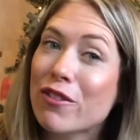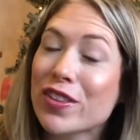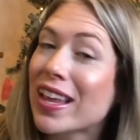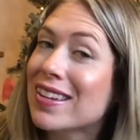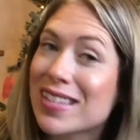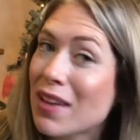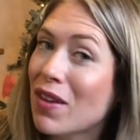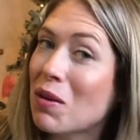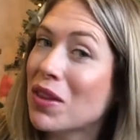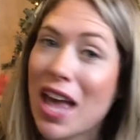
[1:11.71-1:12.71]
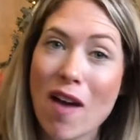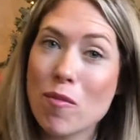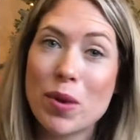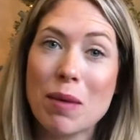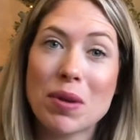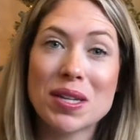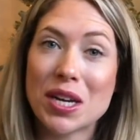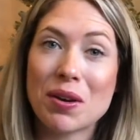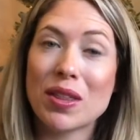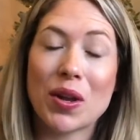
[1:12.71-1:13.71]
for Thanksgiving when they haven't been able to
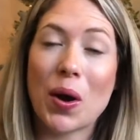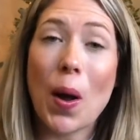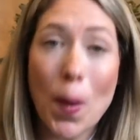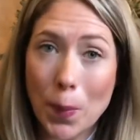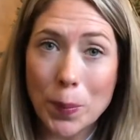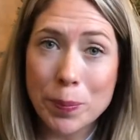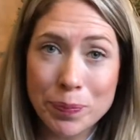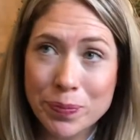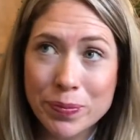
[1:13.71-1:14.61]
decorate their home